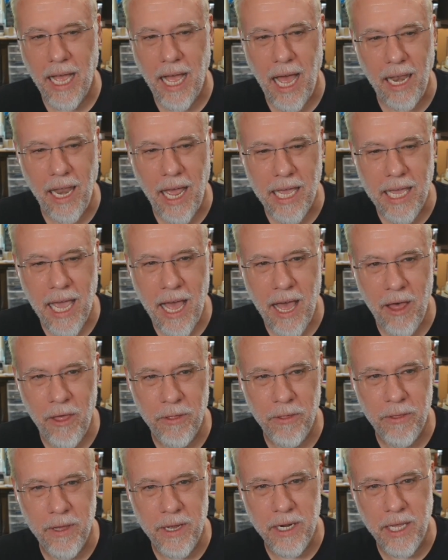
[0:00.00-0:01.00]
like
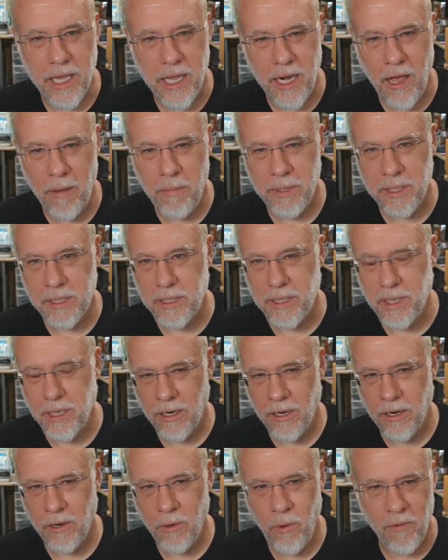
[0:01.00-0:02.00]
how that GitHub is,
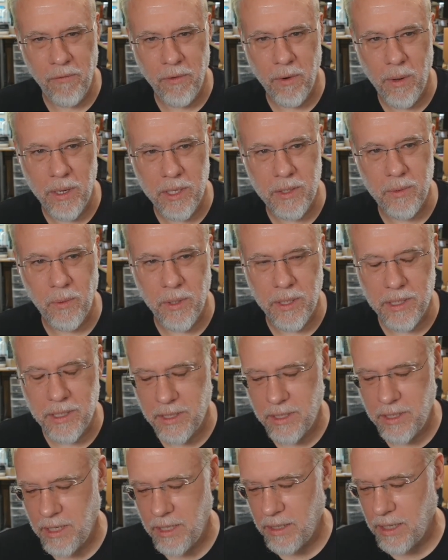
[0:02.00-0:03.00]
or whoever it
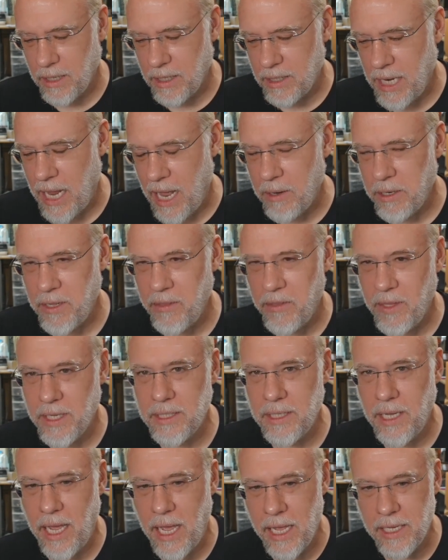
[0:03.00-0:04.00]
was touting
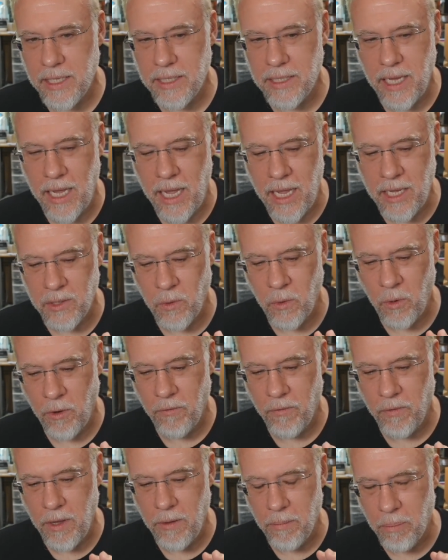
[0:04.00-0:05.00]
this as a sort
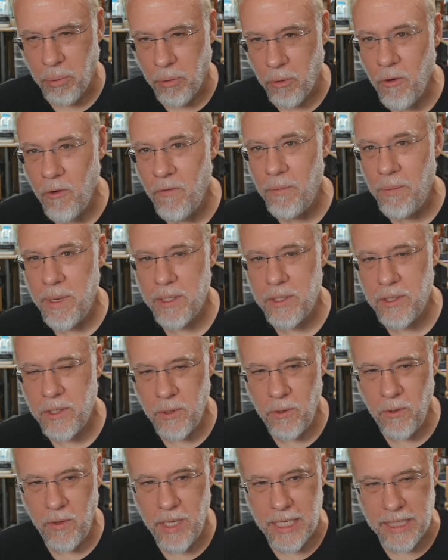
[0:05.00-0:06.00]
of improvement
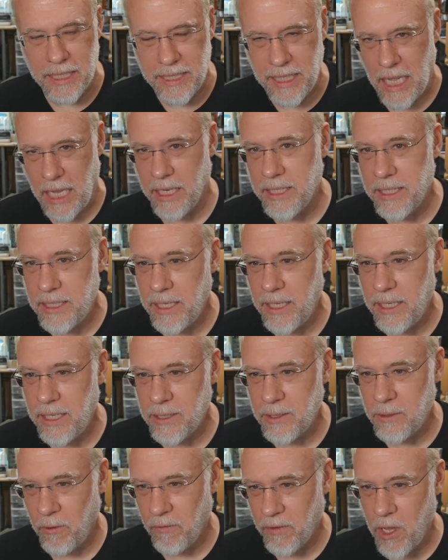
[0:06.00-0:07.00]
to the IntelliSense
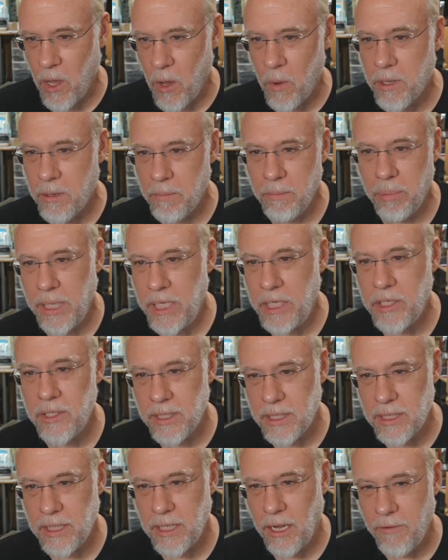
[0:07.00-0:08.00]
sort of code
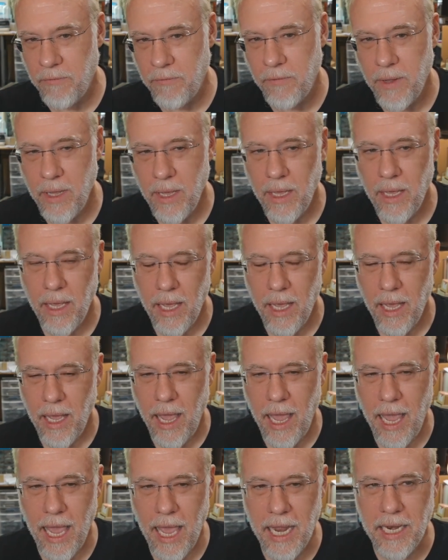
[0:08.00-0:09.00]
completion stuff.
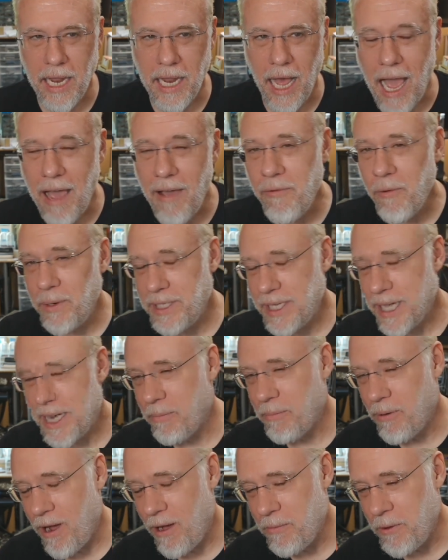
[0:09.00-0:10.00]
And I've always had a
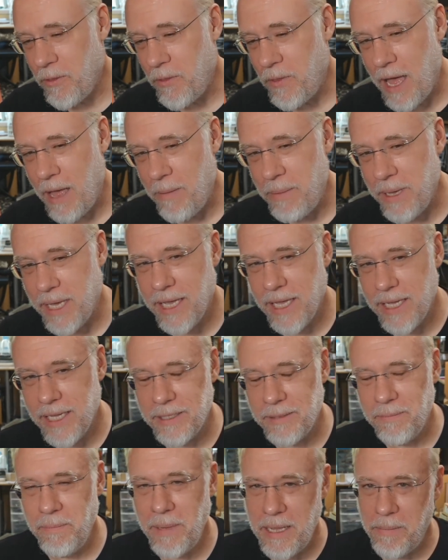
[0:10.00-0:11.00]
problem with that
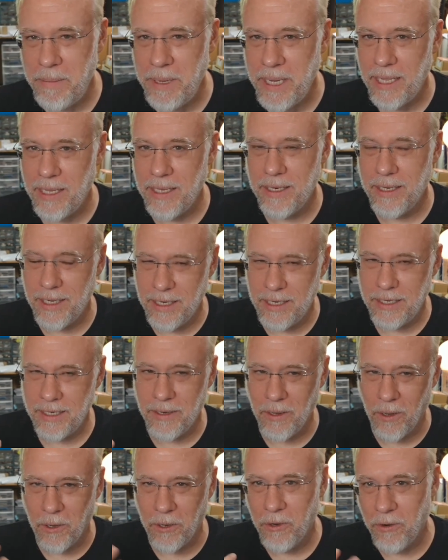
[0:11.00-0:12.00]
because me being an
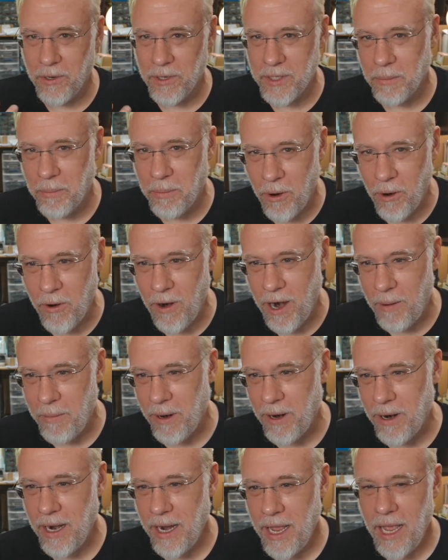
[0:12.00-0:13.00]
old grizzled
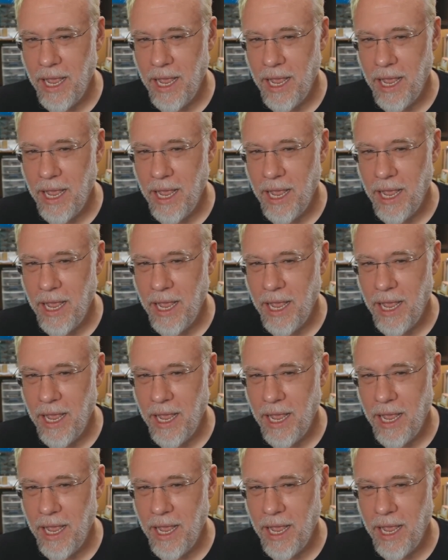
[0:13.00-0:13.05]
programmer,